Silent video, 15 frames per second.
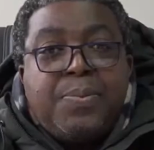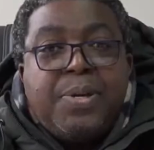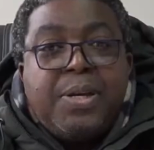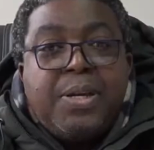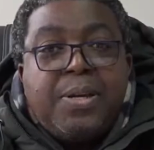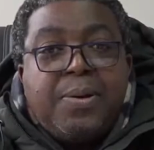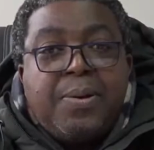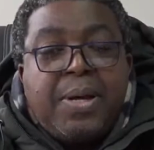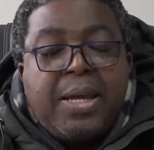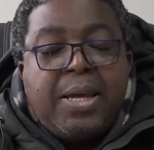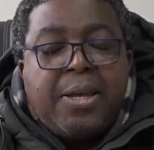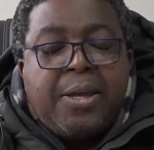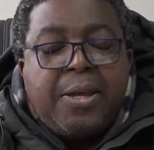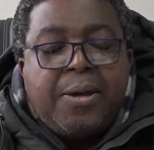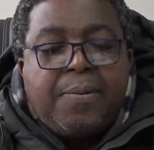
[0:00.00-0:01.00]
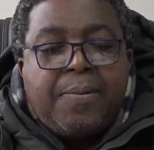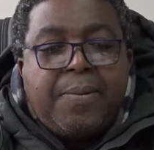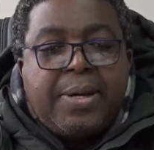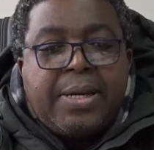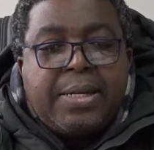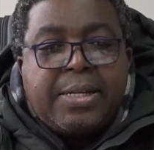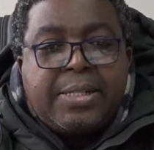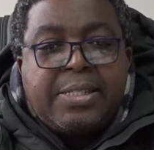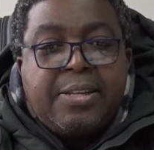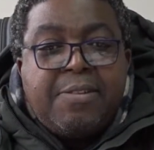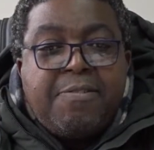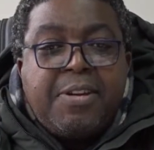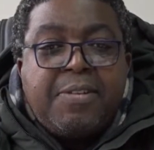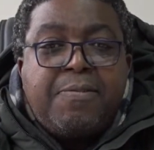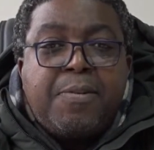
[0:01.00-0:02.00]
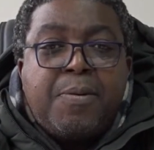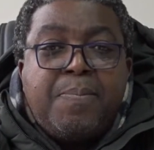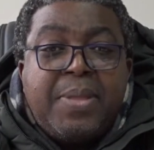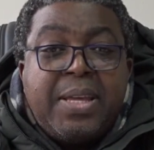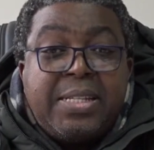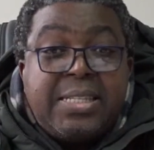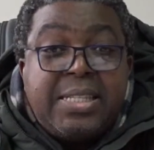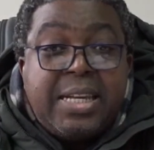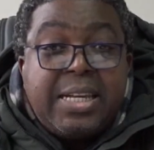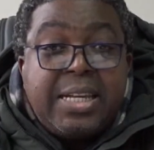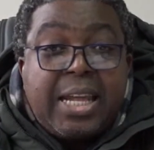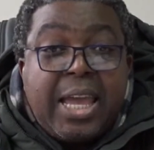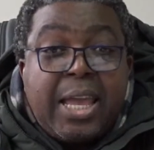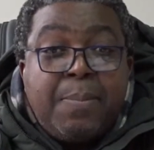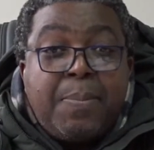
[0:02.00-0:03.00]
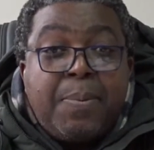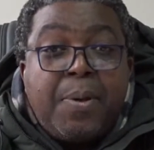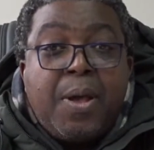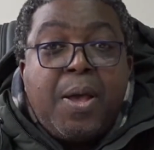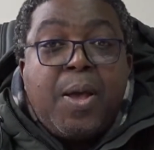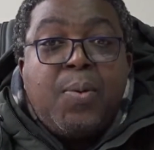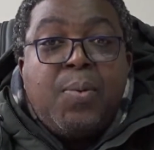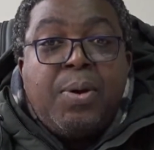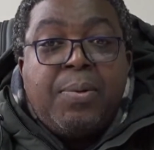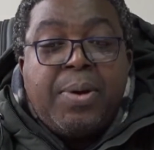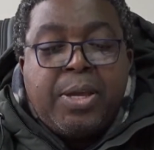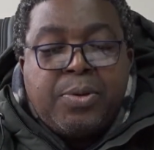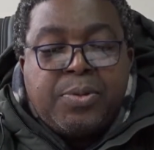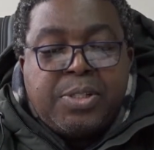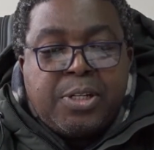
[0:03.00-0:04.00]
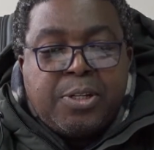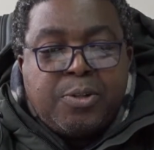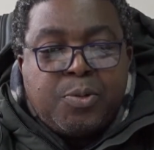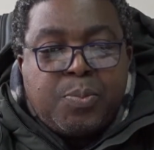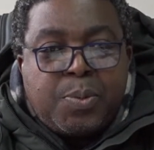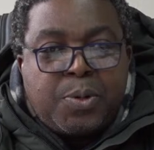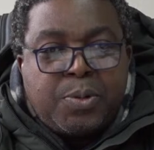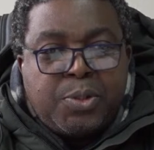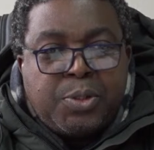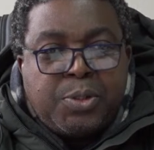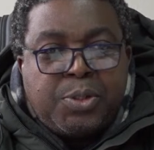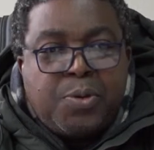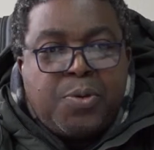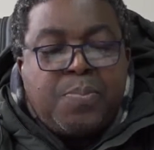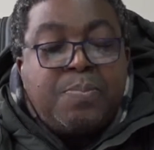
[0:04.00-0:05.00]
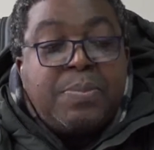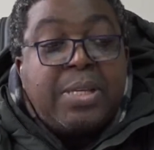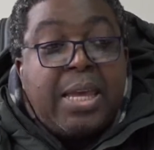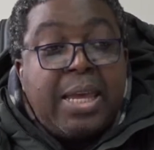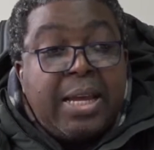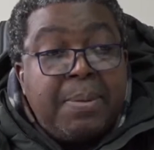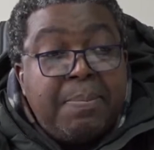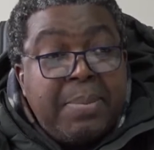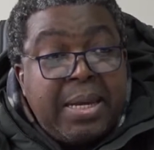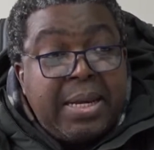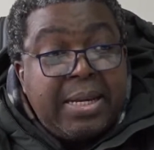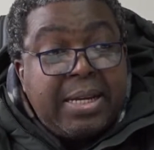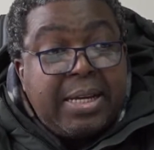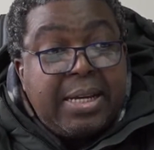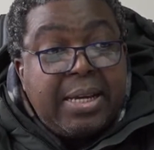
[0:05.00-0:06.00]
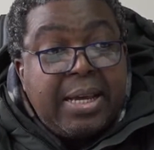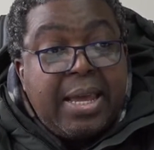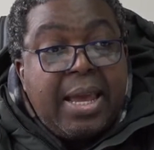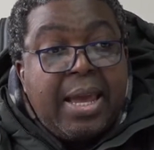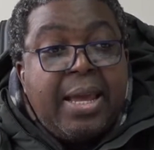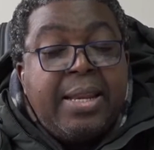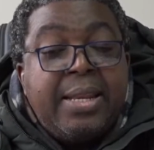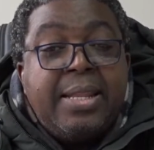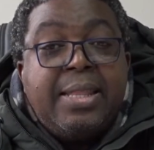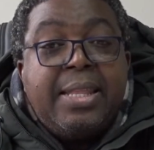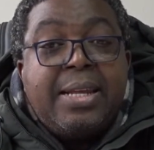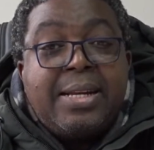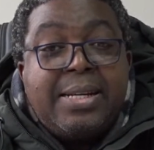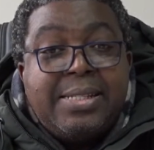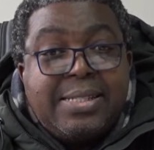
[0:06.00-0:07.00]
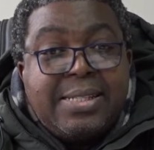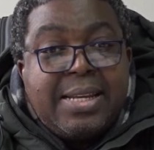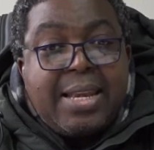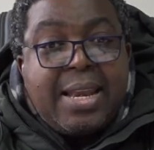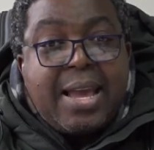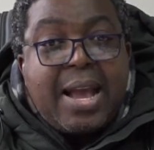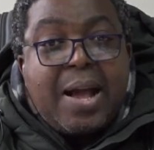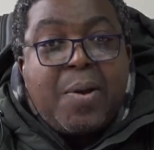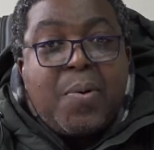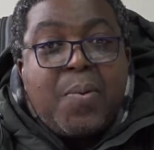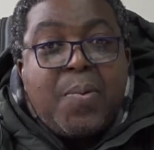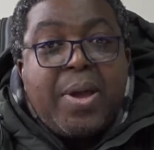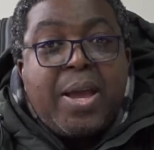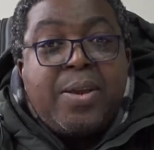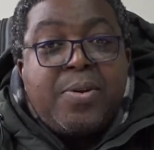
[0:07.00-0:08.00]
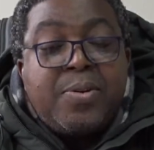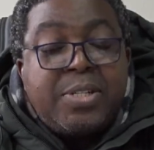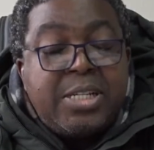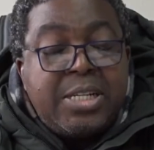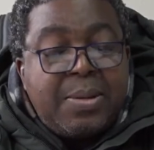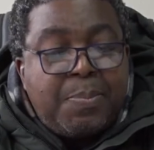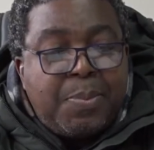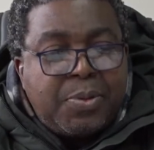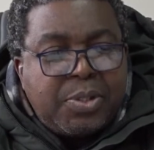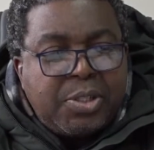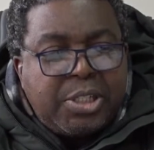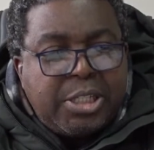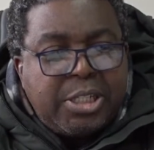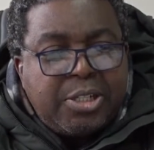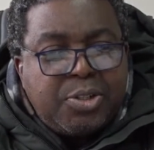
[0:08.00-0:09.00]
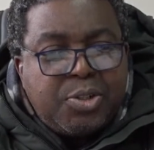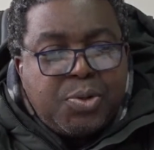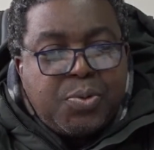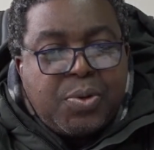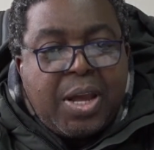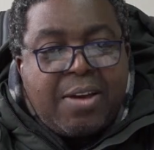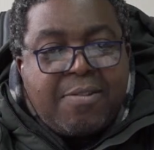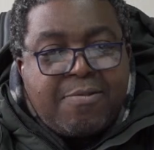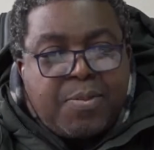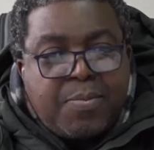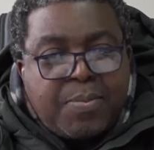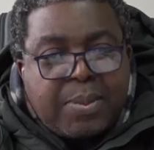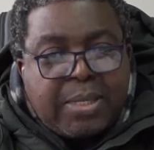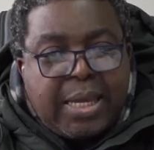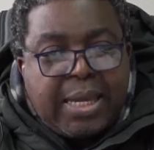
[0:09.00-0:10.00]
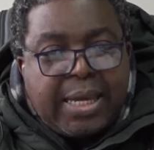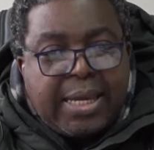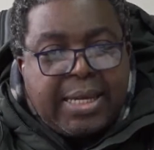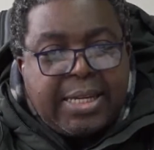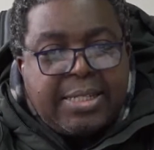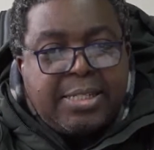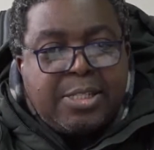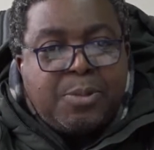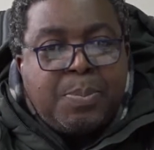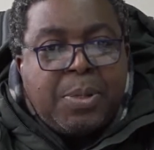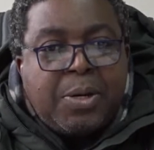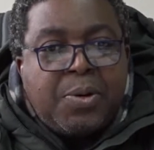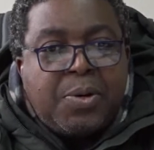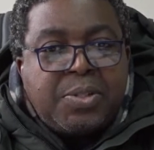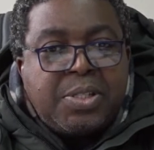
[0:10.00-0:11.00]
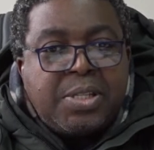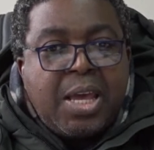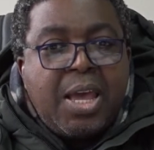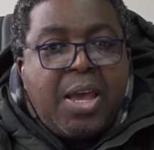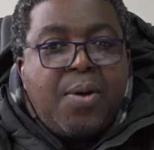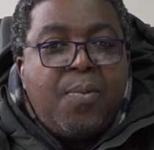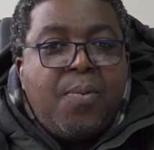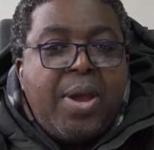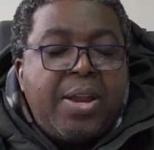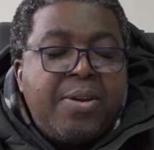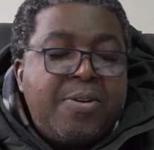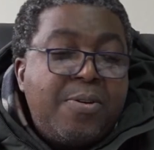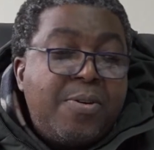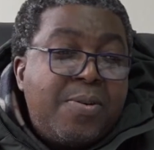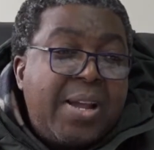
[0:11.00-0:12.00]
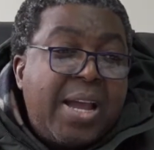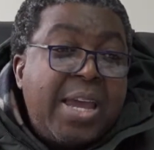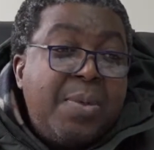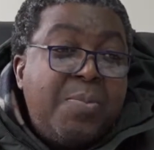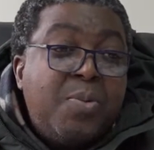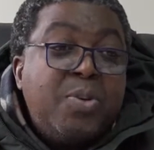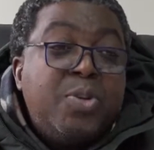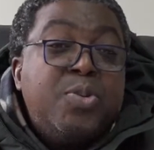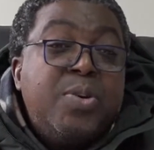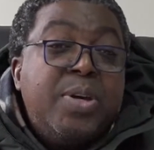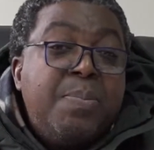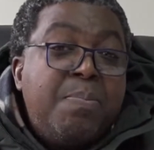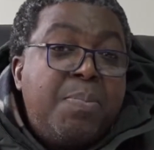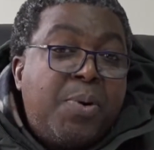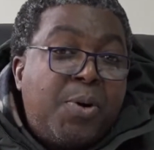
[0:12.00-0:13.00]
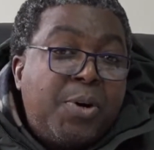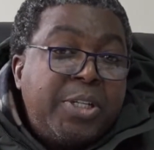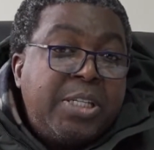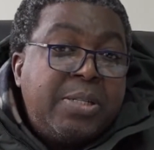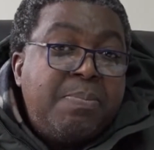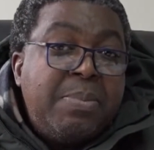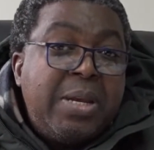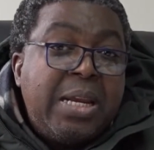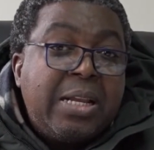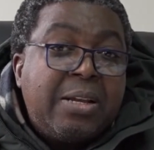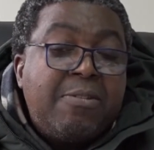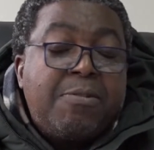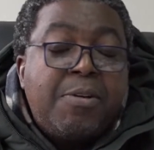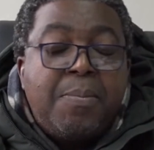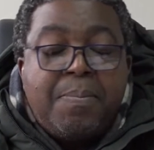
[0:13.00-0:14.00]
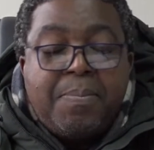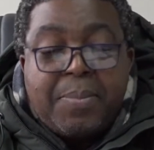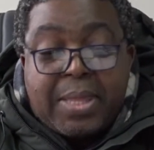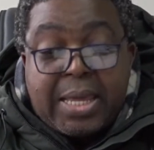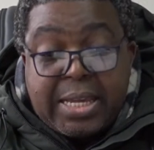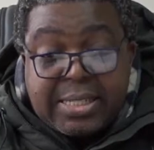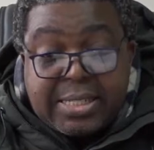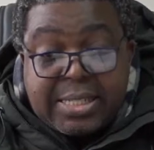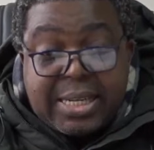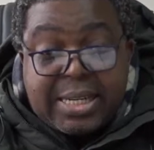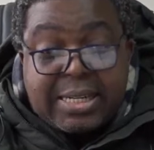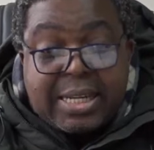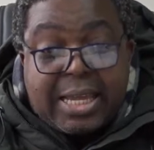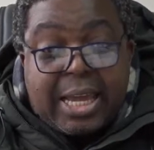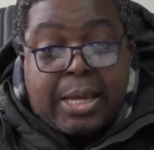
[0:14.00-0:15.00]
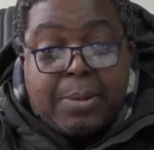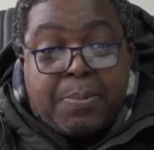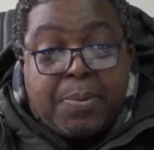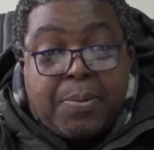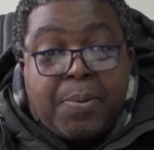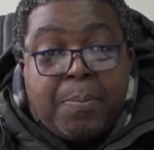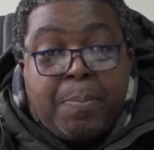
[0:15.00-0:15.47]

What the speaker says: we were receiving from the Eastern Cape, we were using to produce Umcenge milk. And the reason now we are not in a position to have Umcenge, it is because we are no longer able to import milk from the Eastern Cape.